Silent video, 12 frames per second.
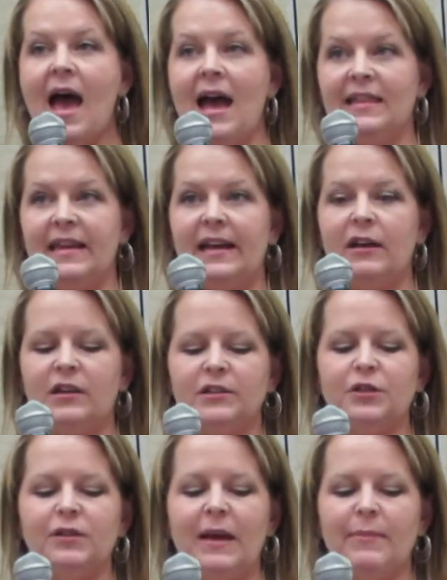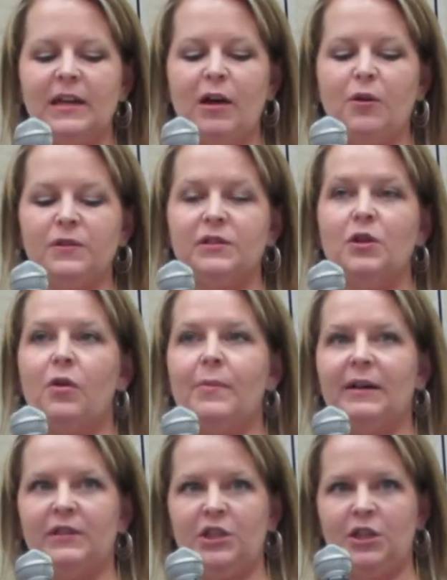And then I also let my host know
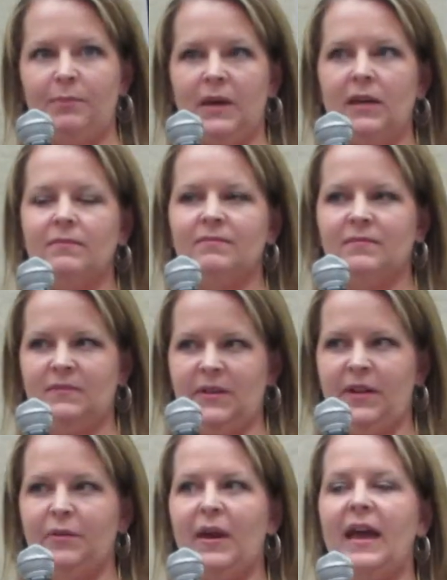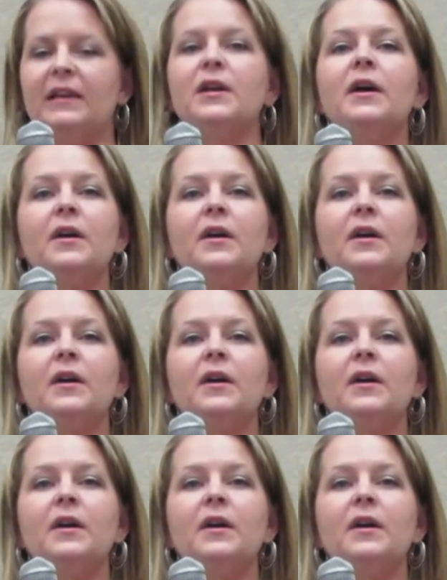about the shipping, okay?